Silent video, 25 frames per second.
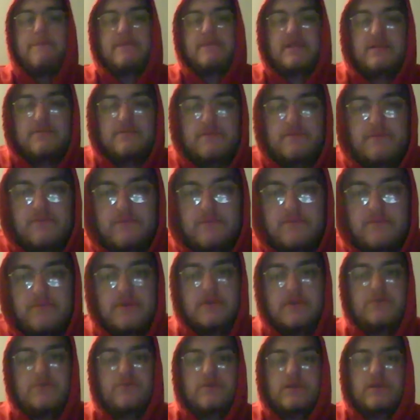mean,
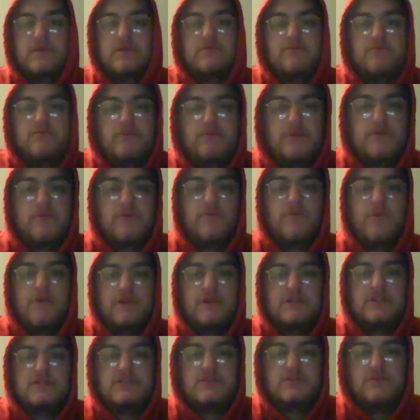we were
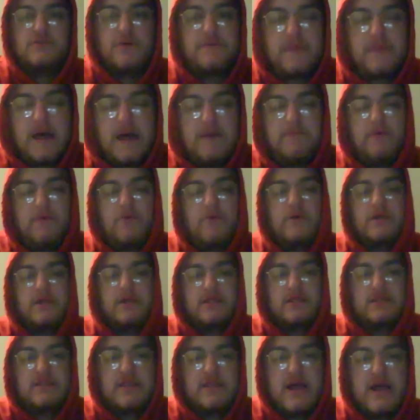1-2 at that point,
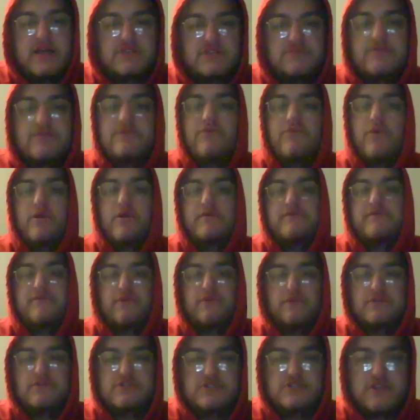and yes, we've won
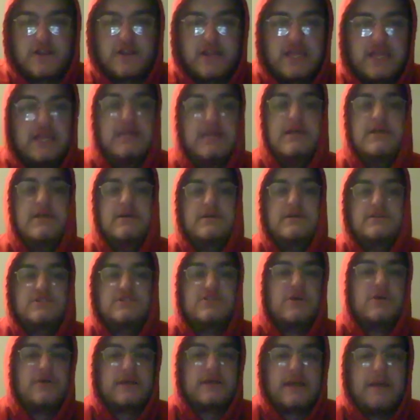four straight.
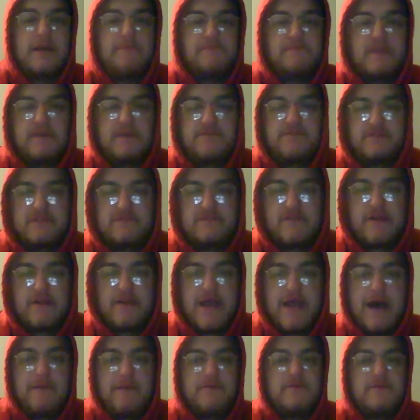So like I'm definitely
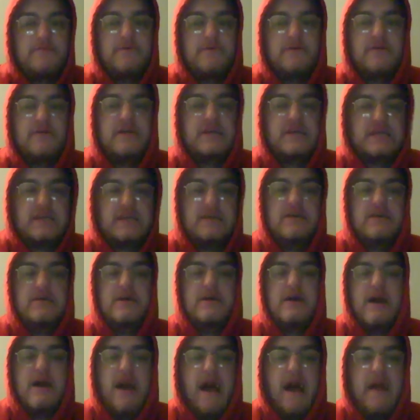very happy, but like
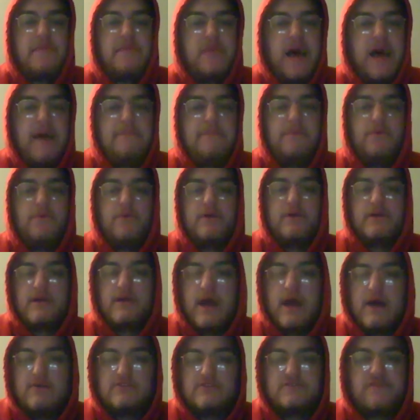at that point,
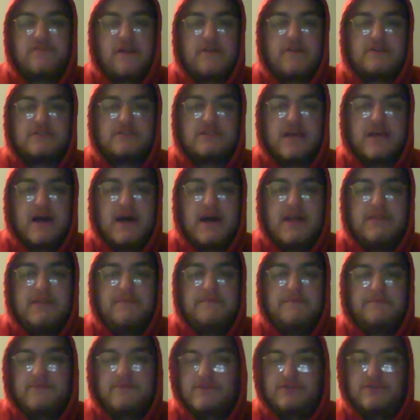I was very sad.
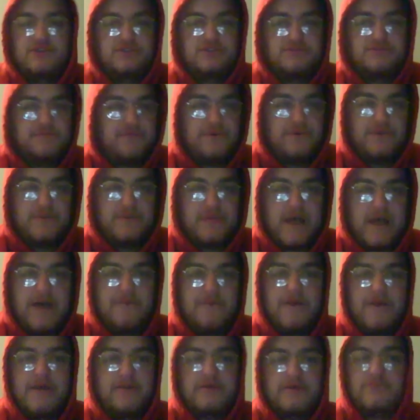Let's just put it
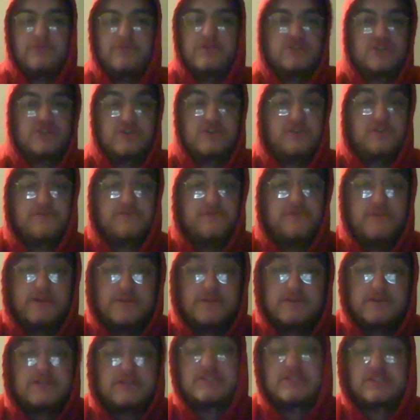that way. Like we should have
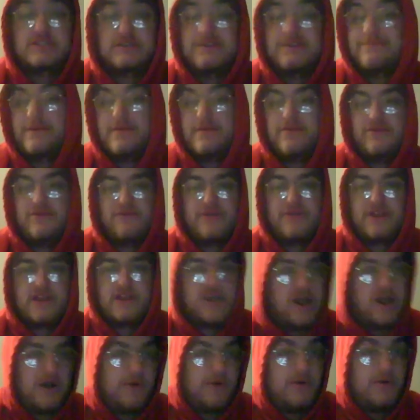realistically been
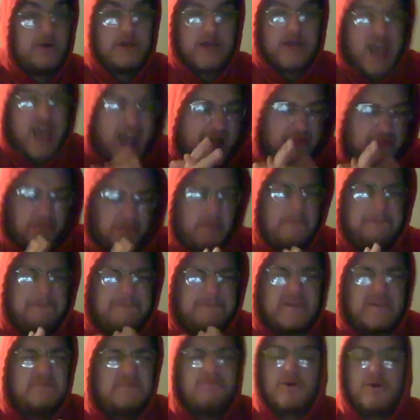3-0 at the
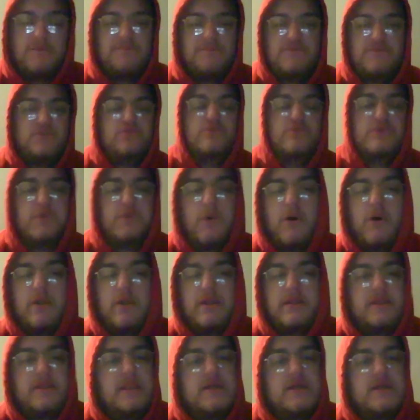minimum
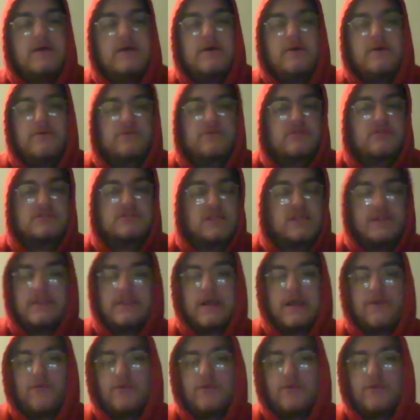2-1, and we were sitting there